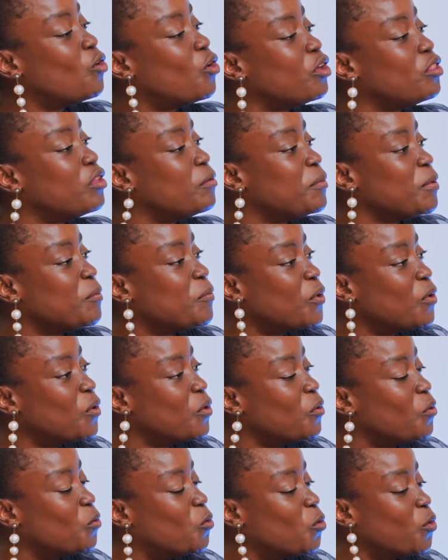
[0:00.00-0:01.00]
all the
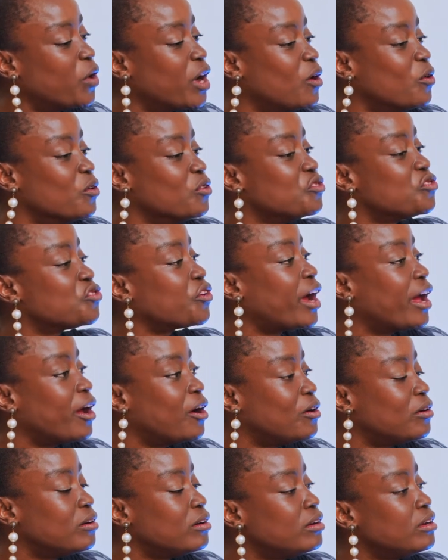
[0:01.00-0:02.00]
people who are on
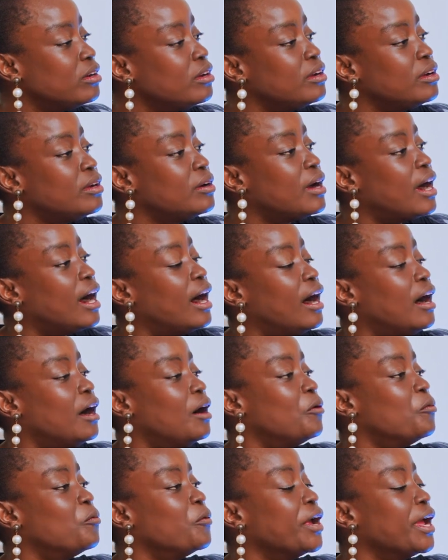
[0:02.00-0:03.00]
trial
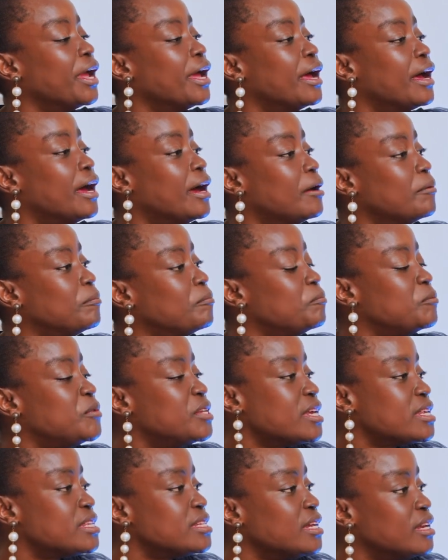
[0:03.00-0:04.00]
were
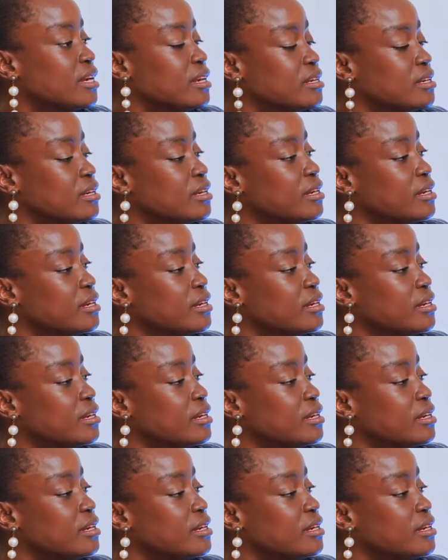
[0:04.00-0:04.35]
tested